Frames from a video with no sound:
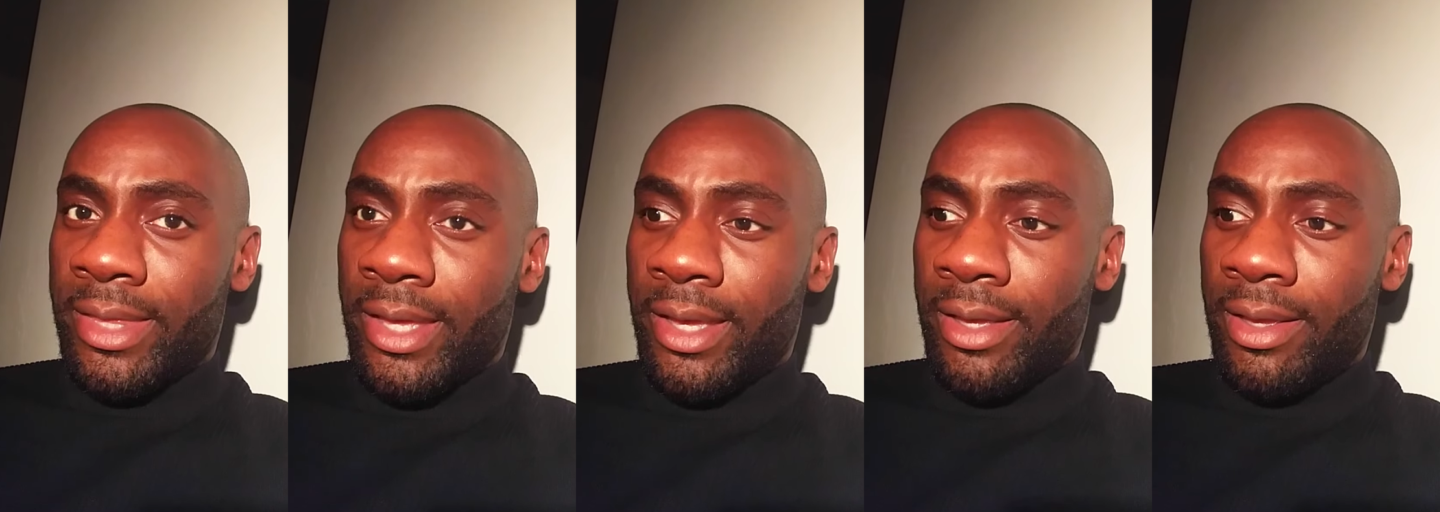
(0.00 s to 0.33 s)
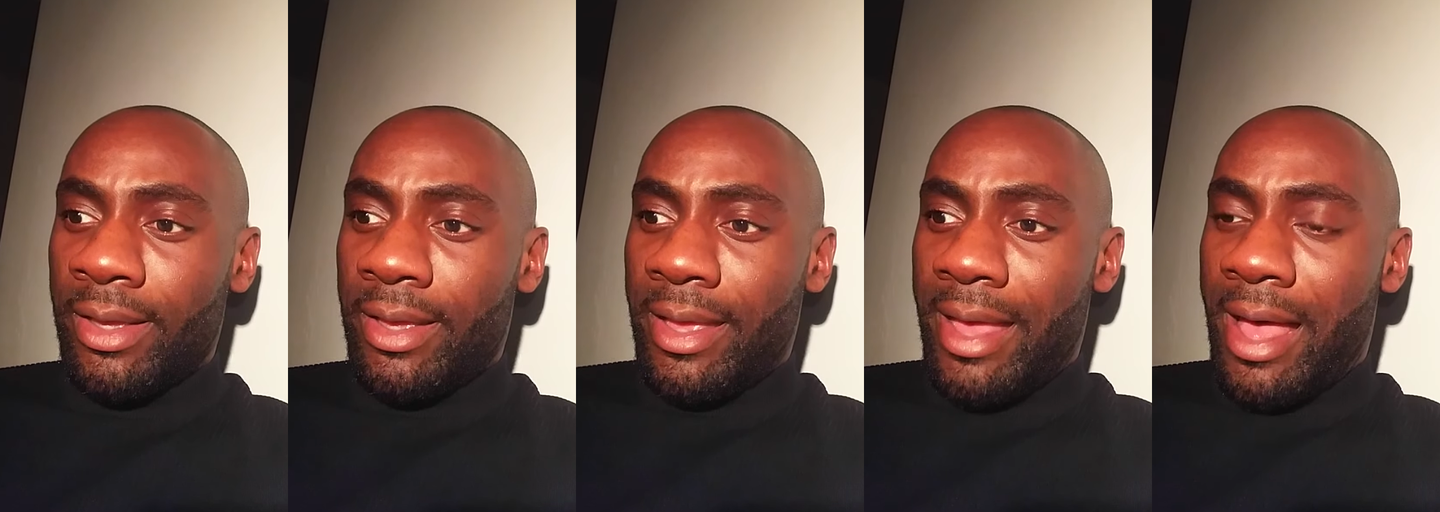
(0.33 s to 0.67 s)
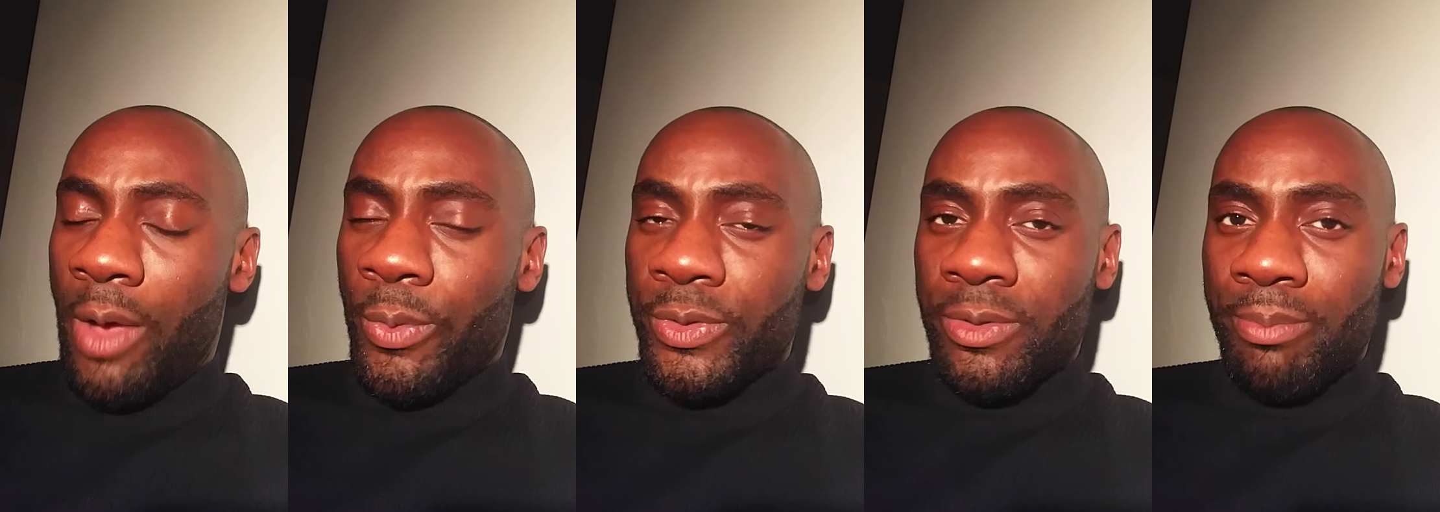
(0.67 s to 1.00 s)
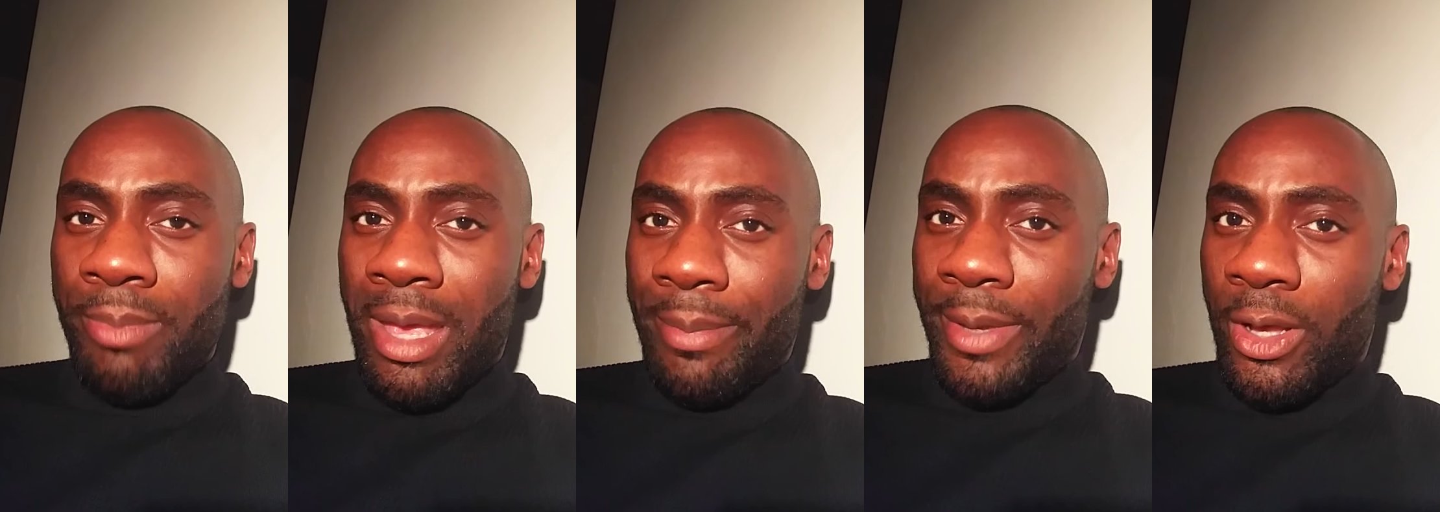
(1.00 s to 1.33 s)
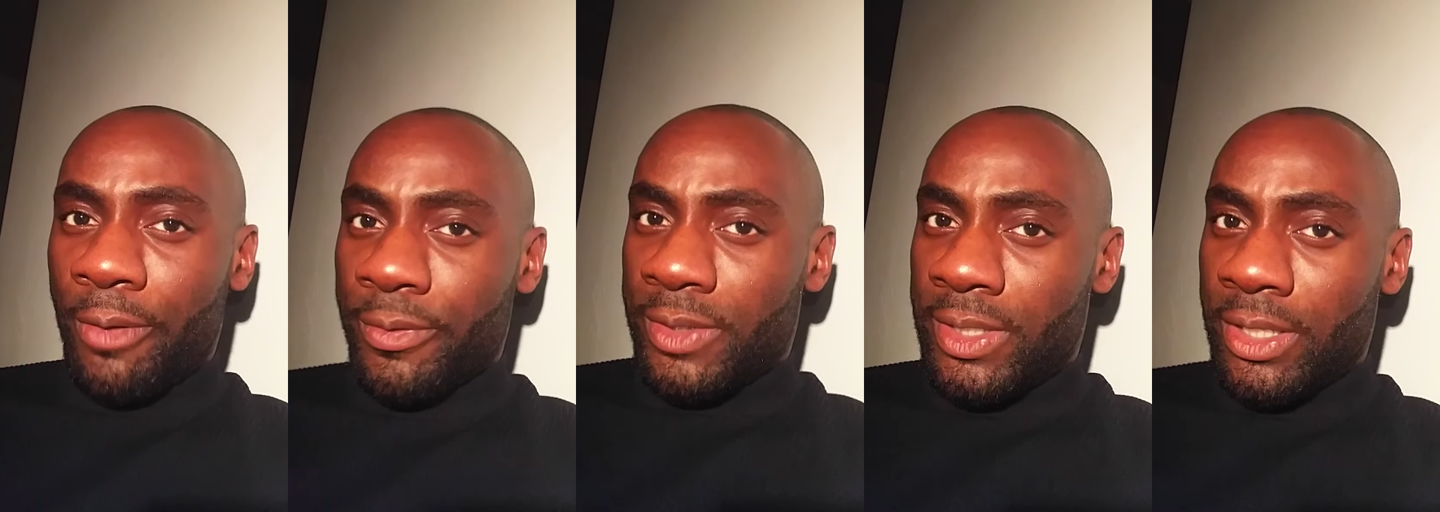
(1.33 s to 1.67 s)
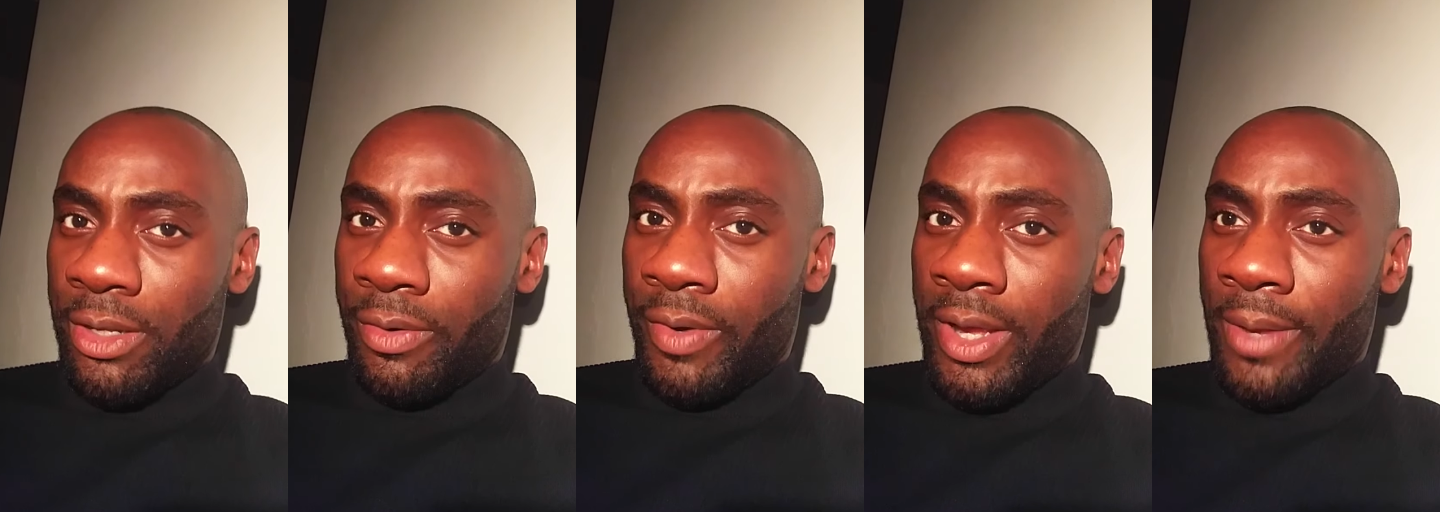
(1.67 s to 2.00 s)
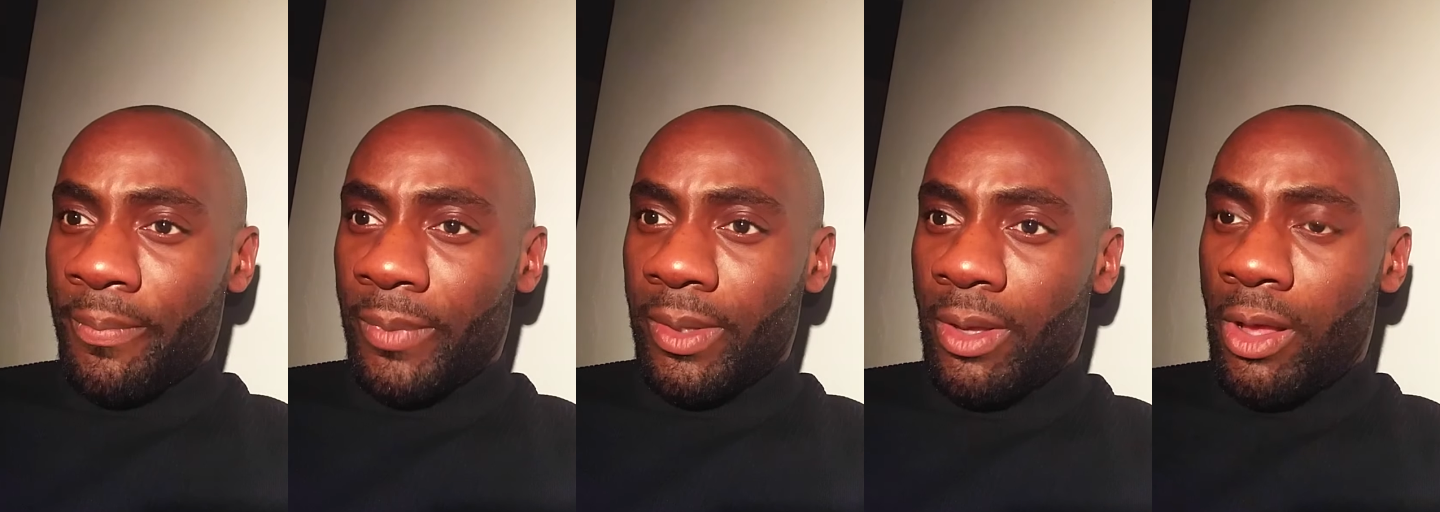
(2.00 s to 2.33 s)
that I wasn't maybe considering,